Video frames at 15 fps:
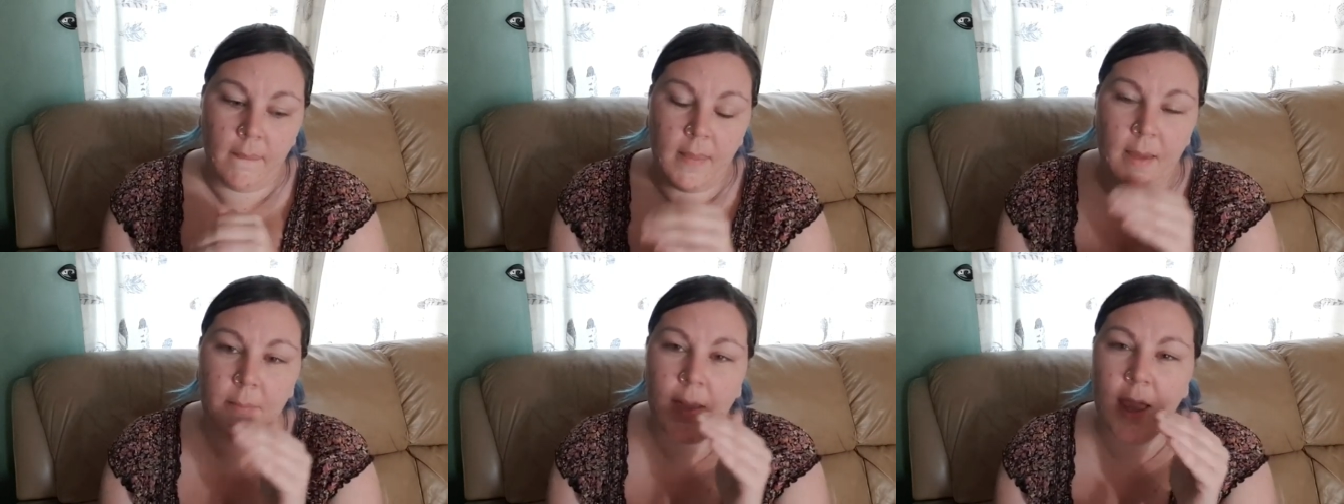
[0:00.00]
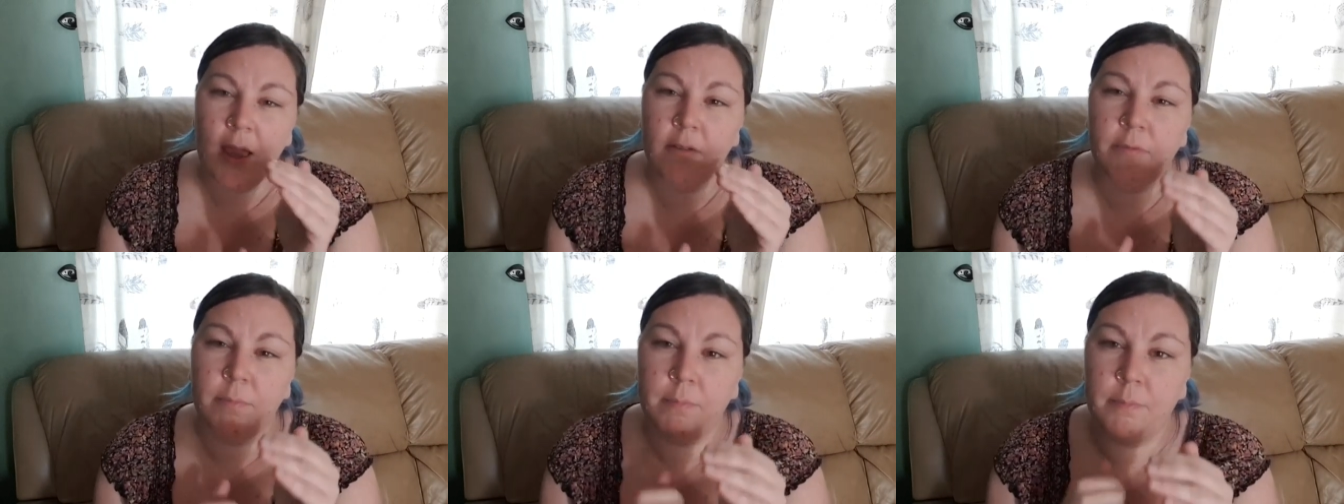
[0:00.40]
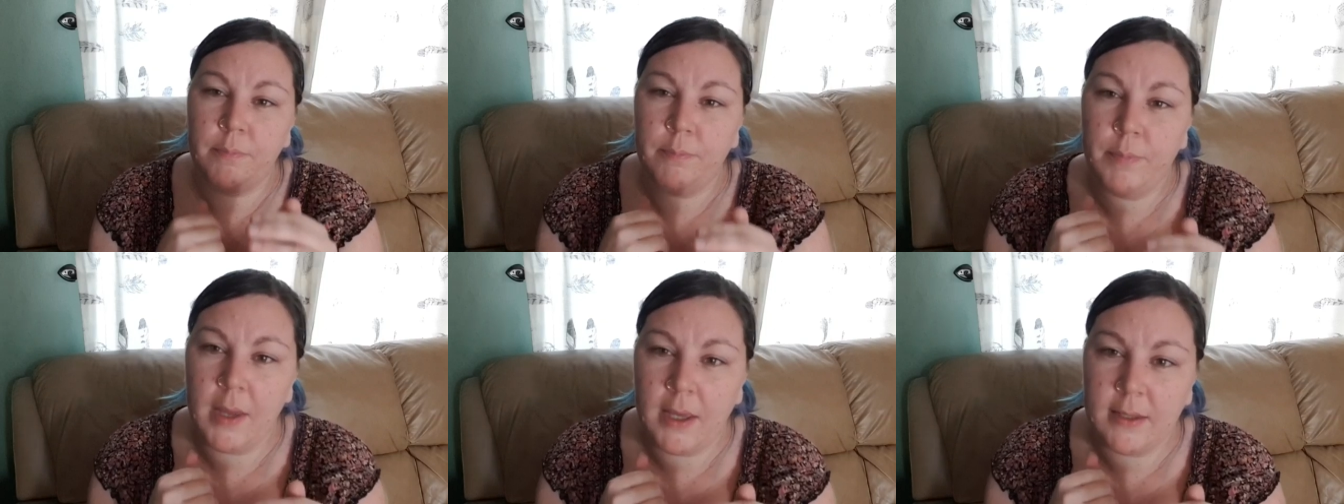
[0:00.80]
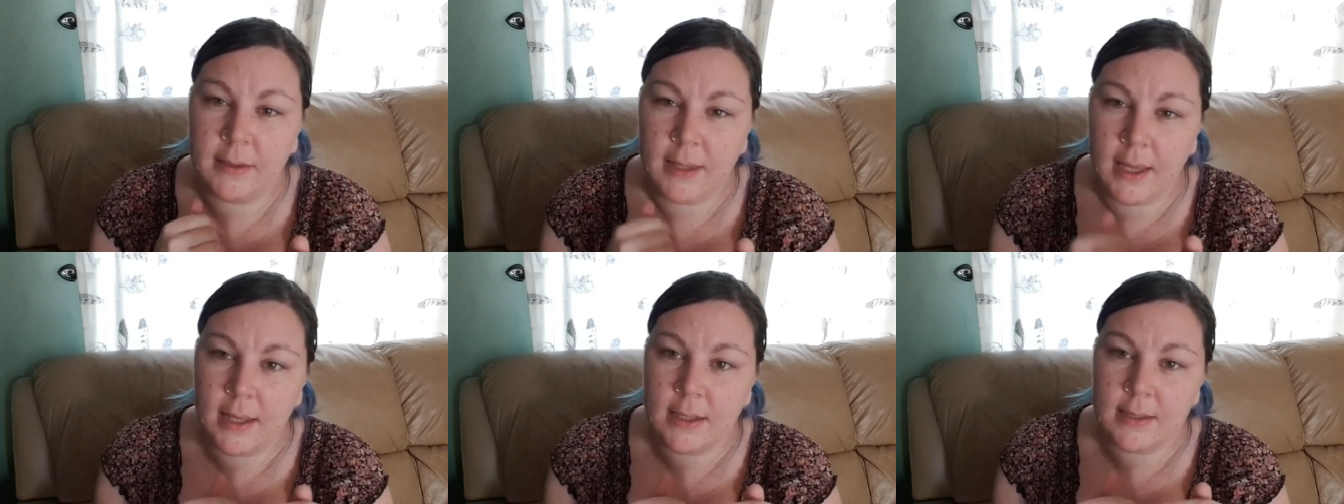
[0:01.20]
They may have big
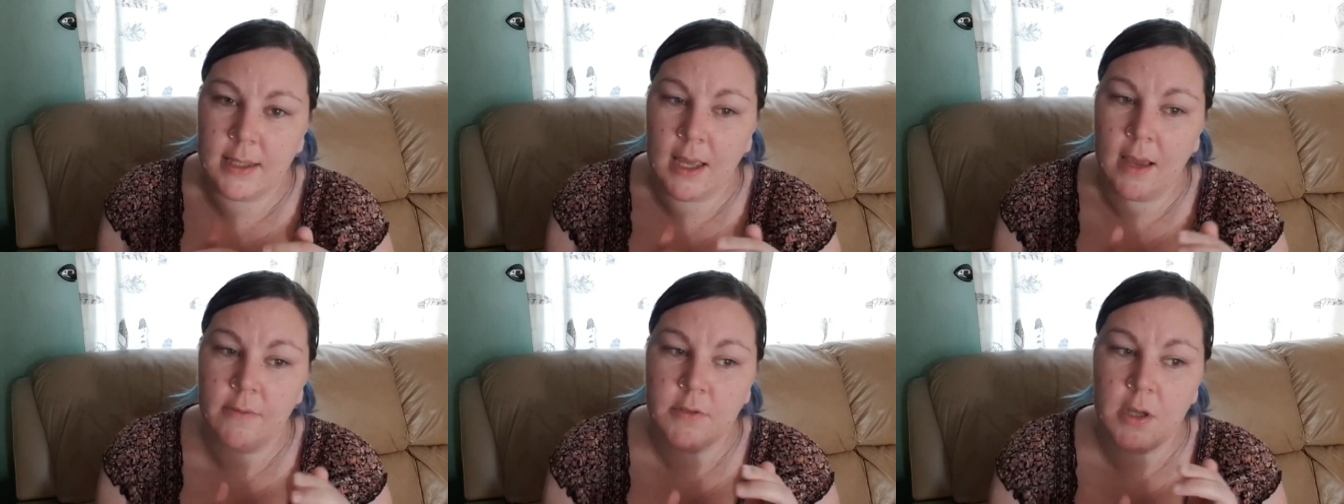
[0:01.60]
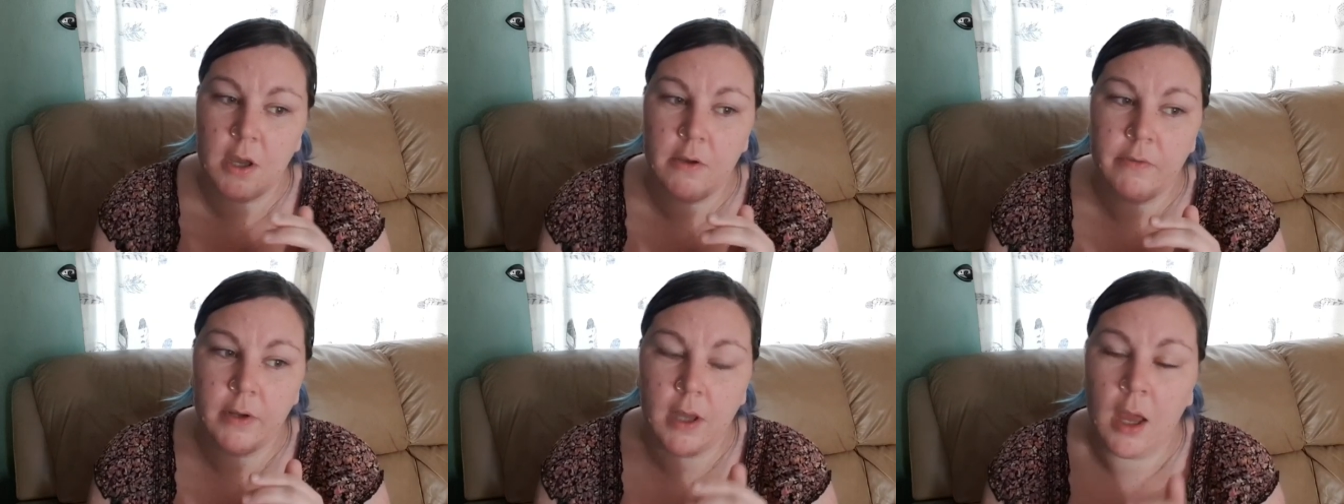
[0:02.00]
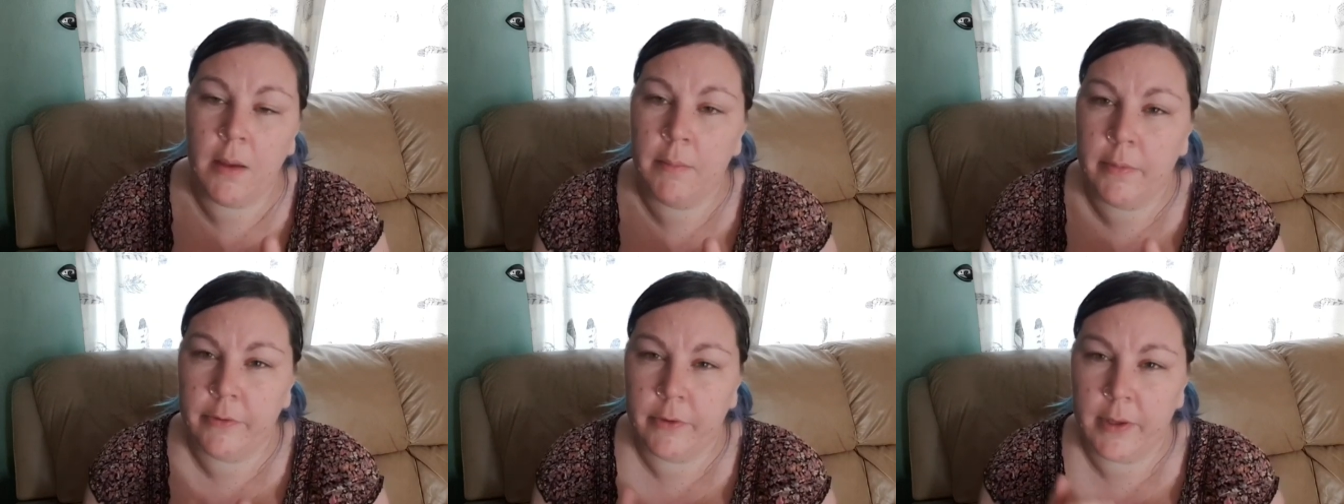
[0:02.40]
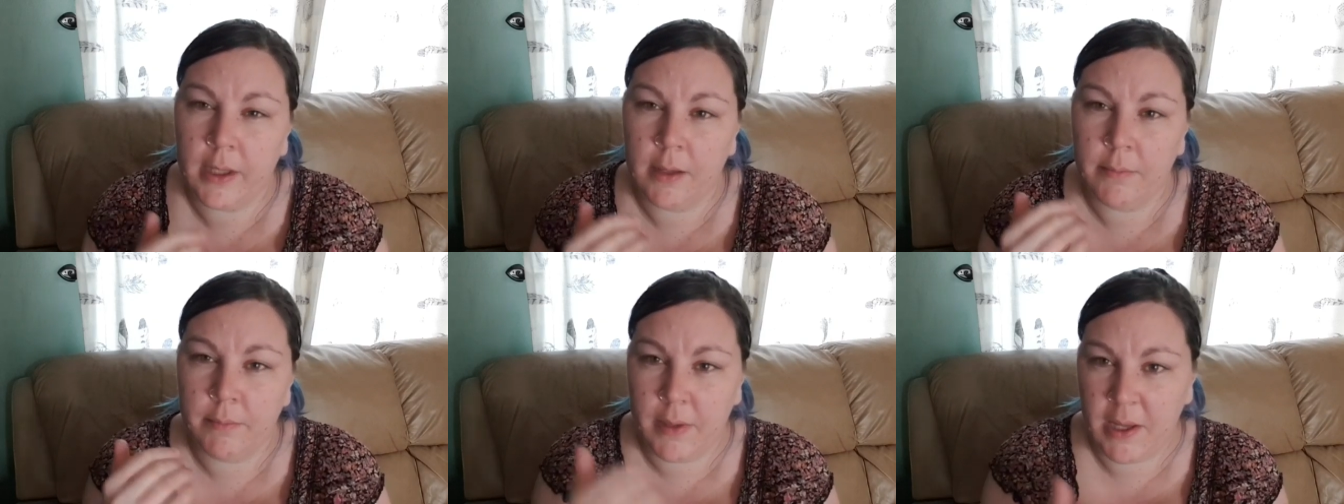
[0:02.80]
things they have to overcome before they
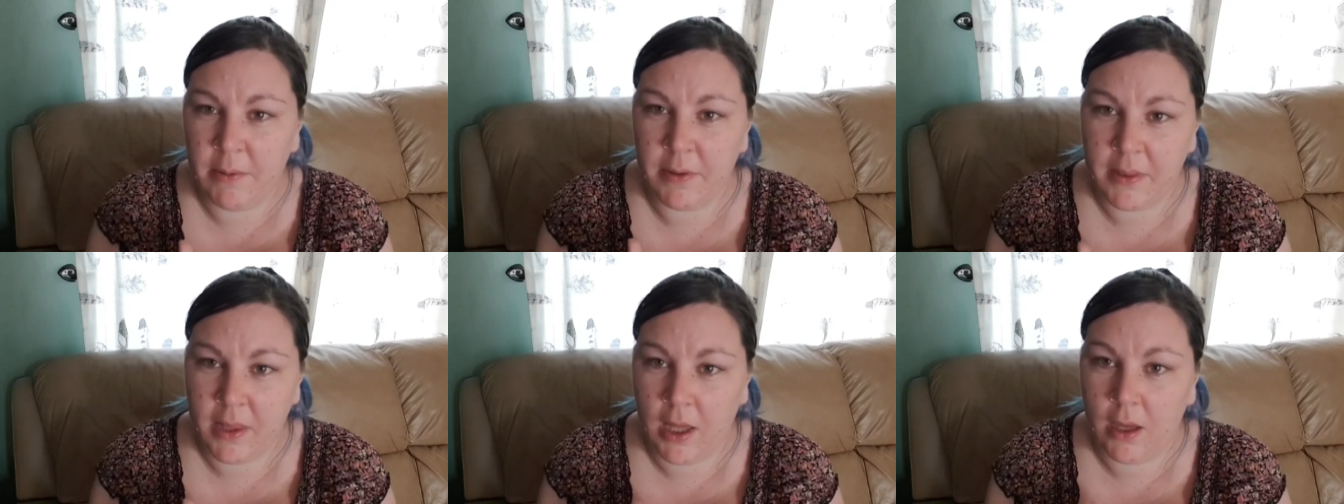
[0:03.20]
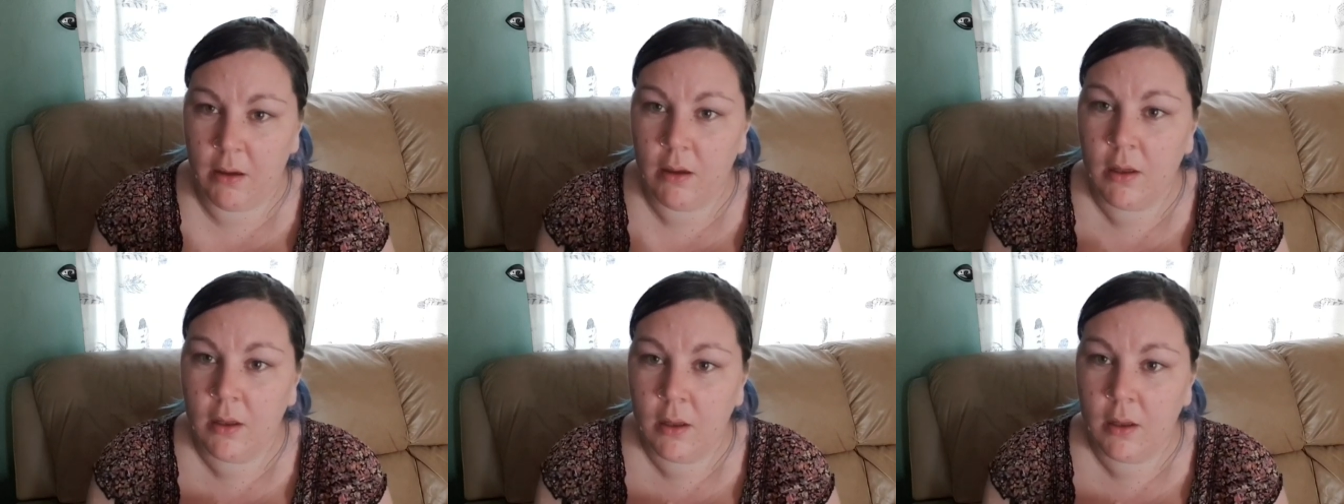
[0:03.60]
can be with you.